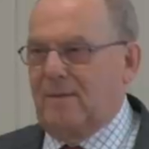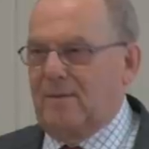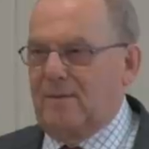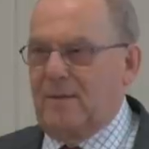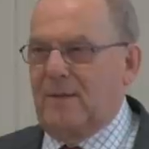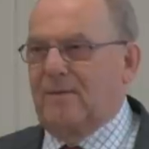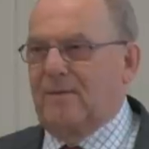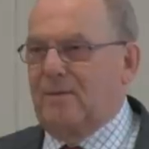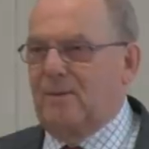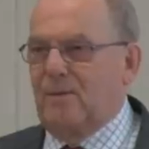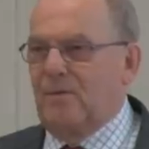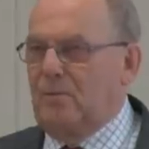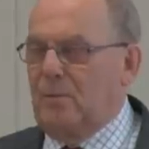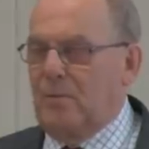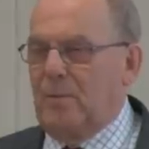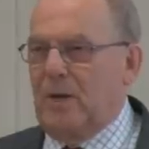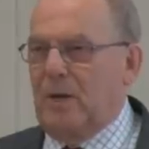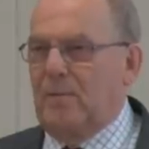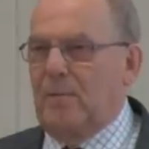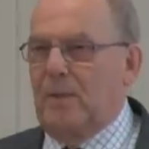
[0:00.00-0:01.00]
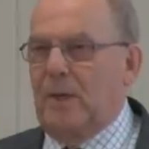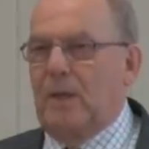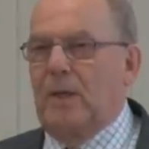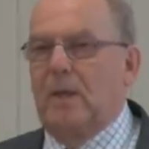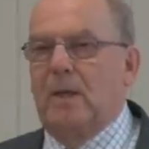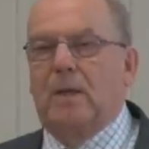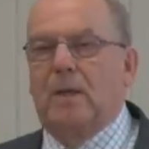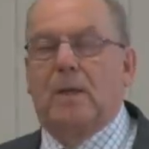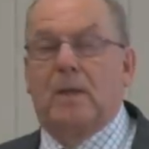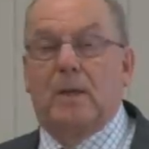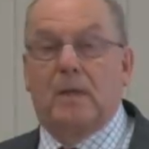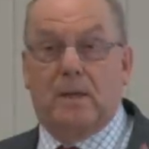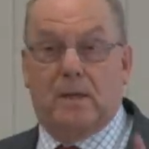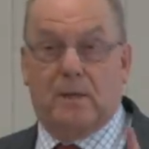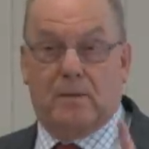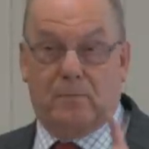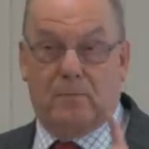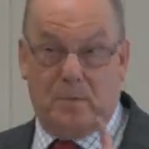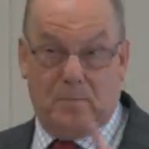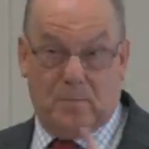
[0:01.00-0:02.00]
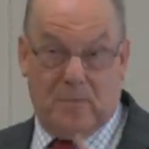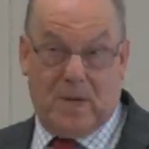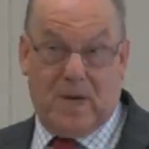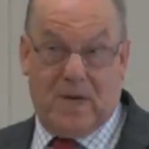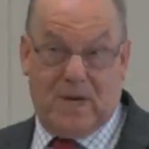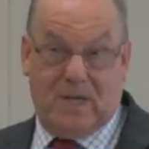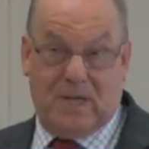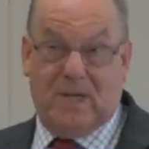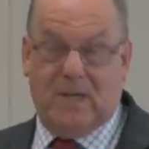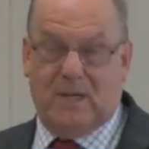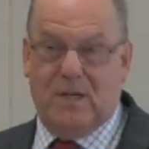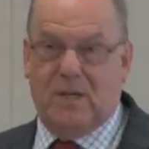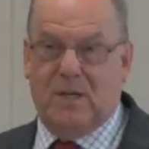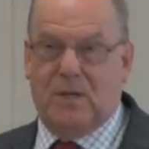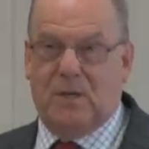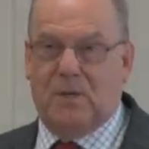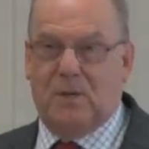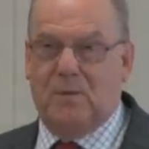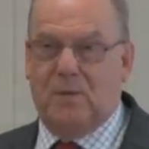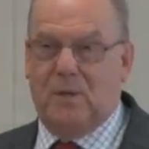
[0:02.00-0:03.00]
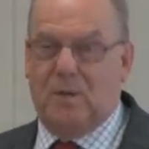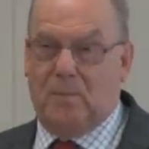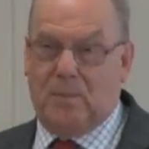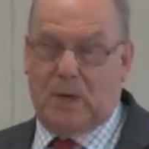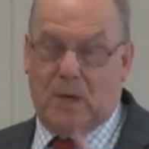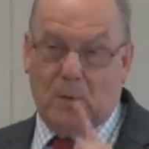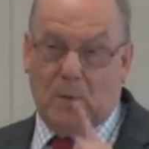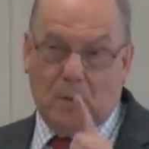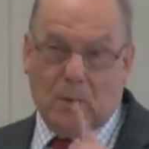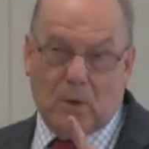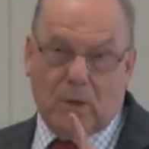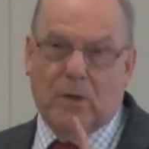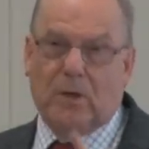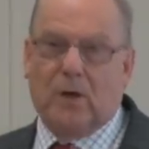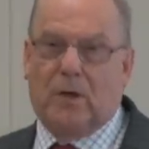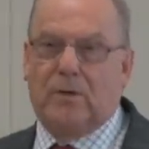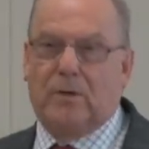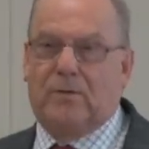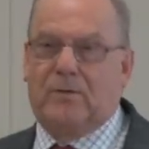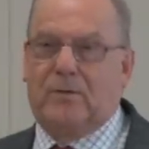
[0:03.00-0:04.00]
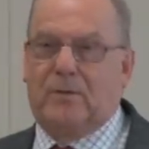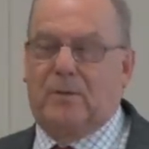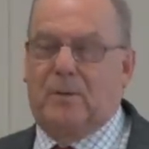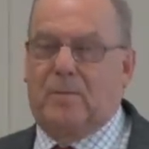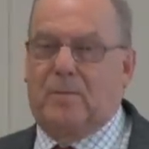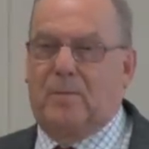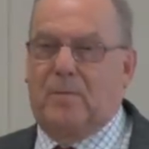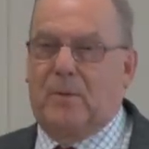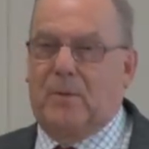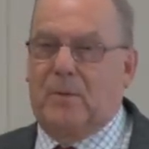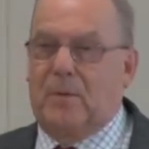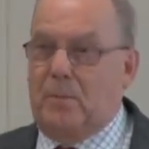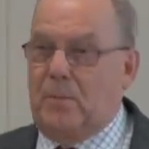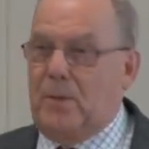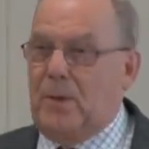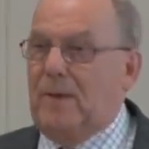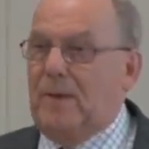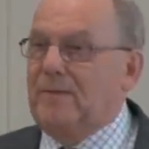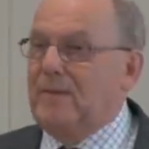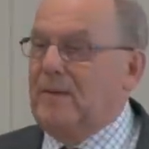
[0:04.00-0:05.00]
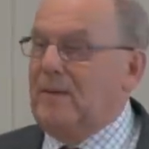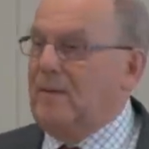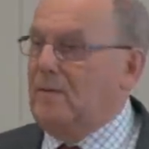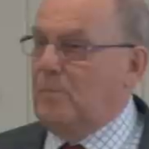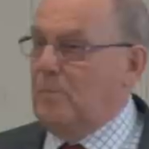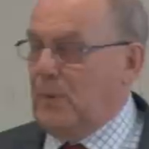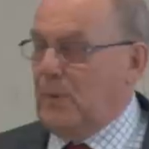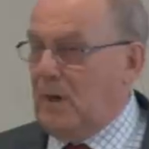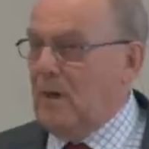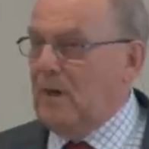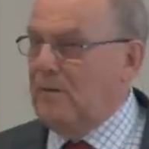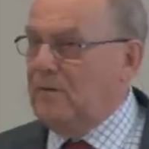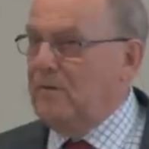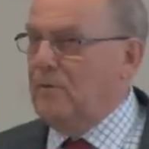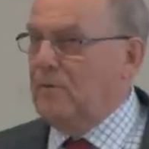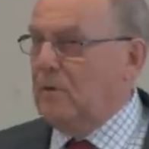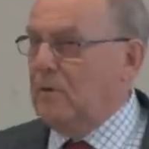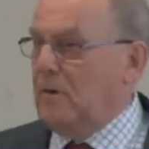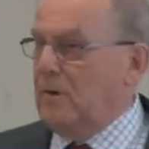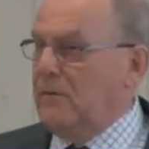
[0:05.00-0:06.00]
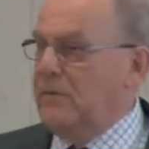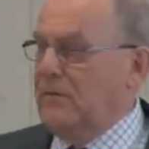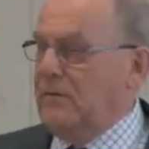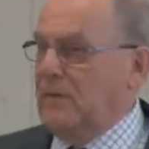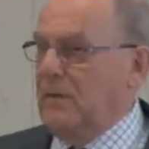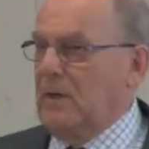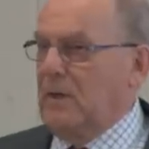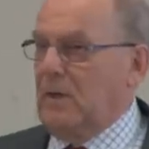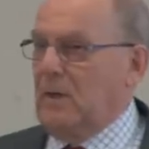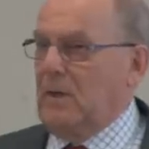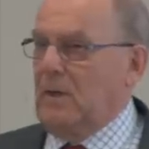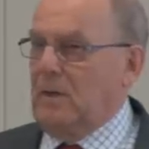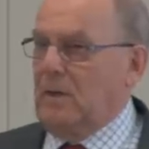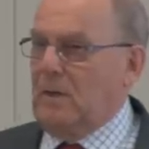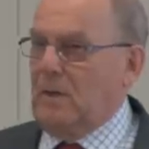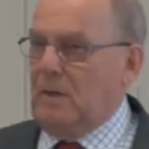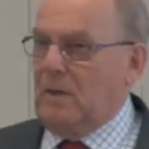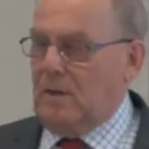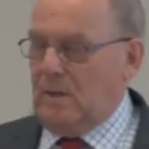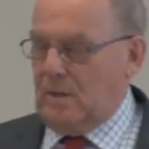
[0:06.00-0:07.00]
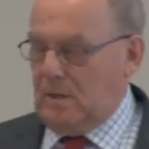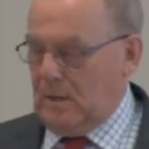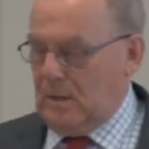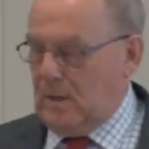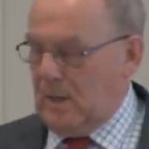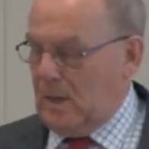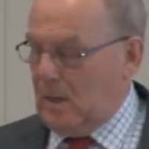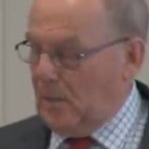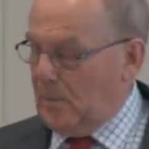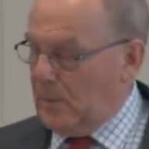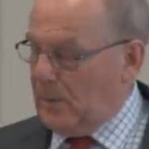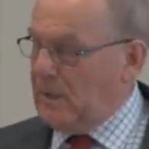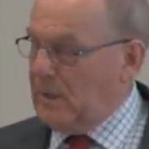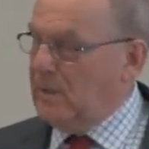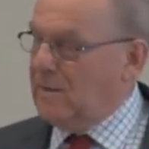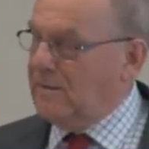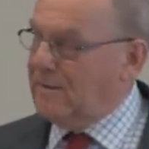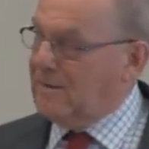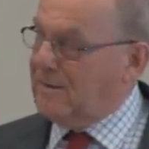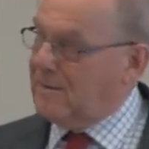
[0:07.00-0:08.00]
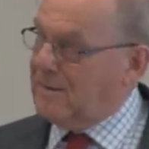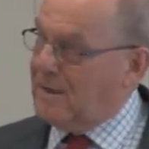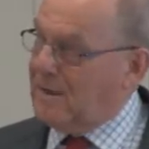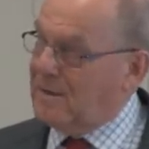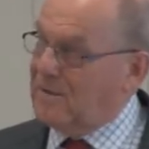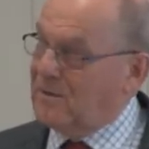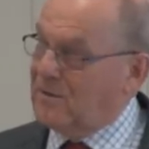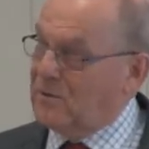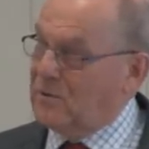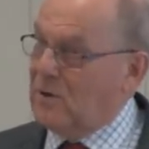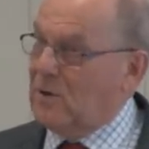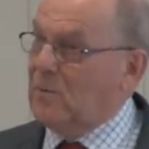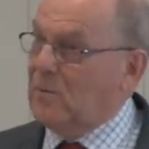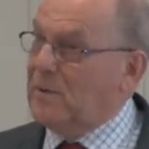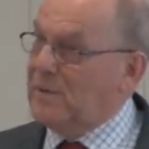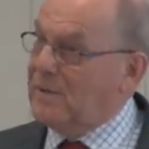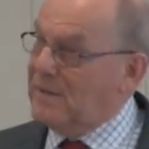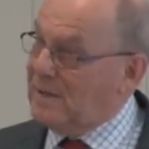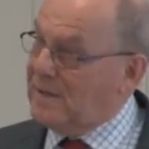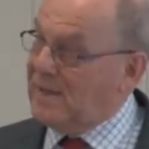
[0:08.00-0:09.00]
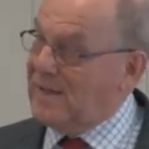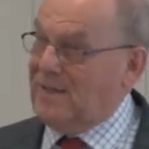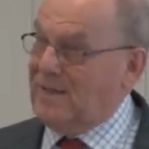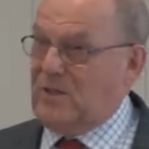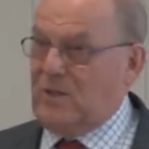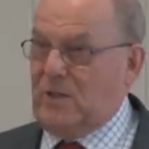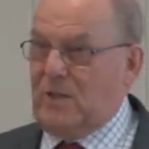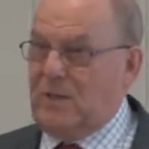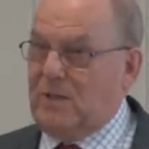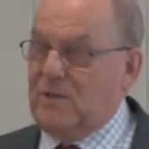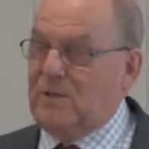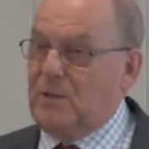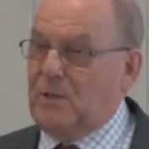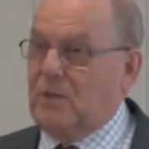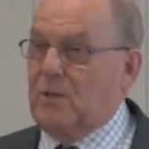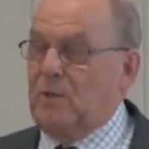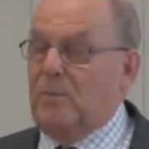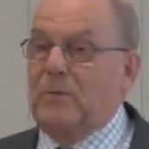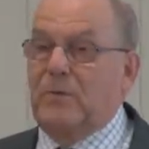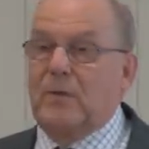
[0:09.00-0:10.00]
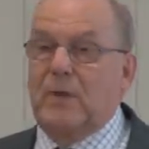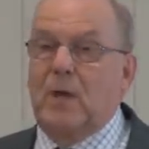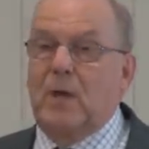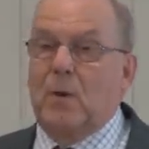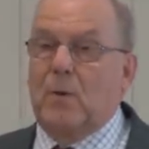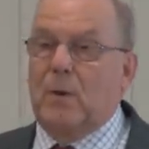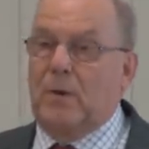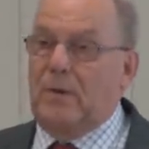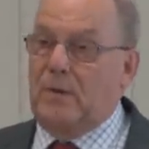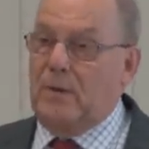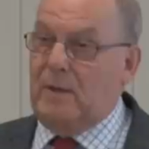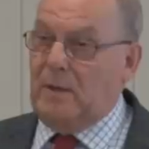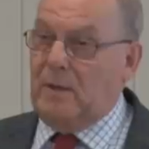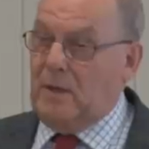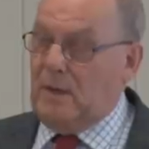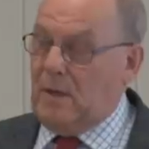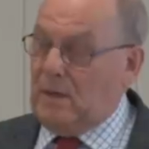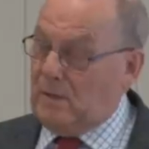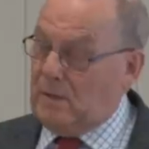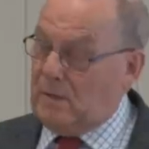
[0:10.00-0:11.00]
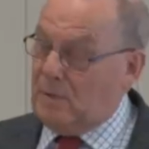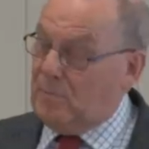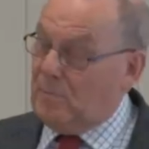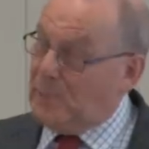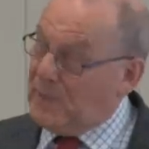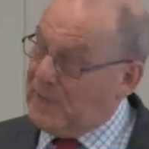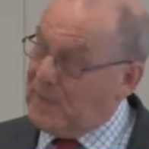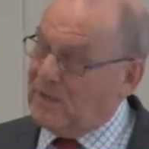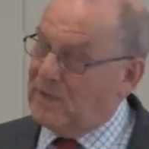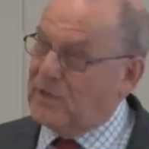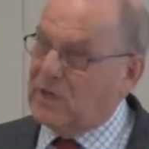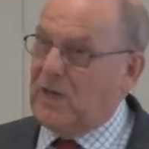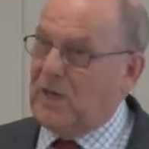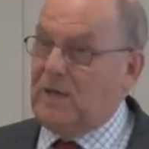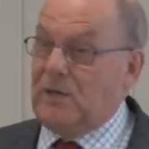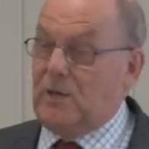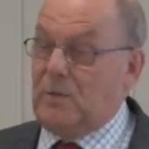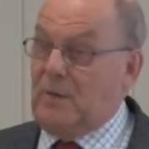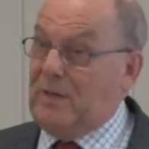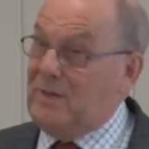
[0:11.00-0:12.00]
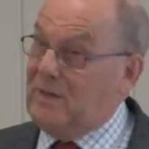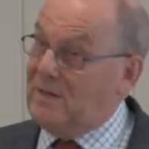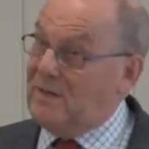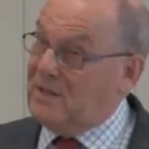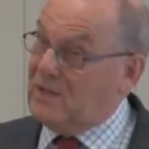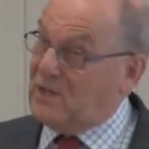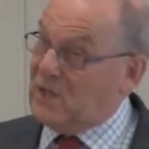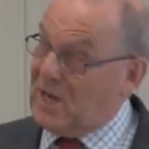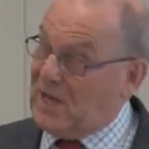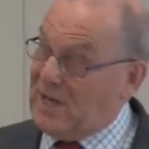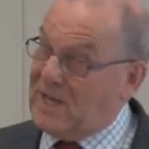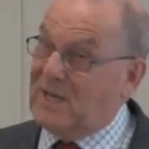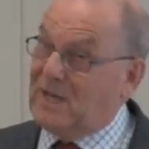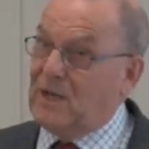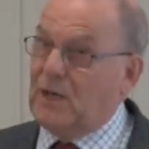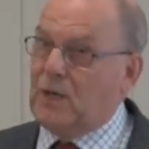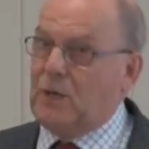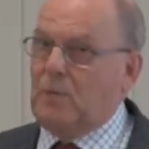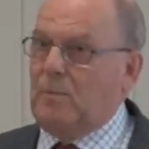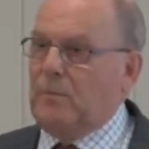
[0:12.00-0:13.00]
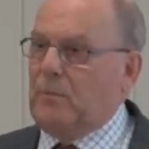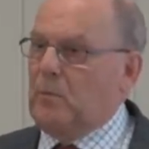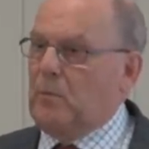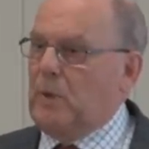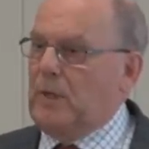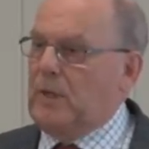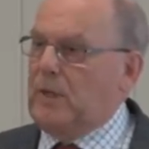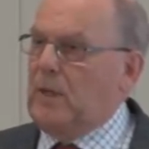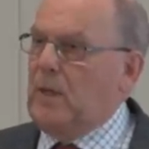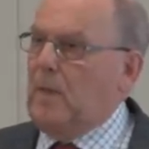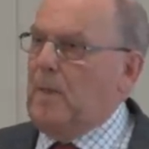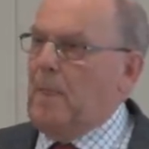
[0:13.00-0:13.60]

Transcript: That's enough about me. Reminding you about what God has done in the past is part of God's helping you to stand strong when the next challenge comes, when the bigger challenge, when the giant comes, when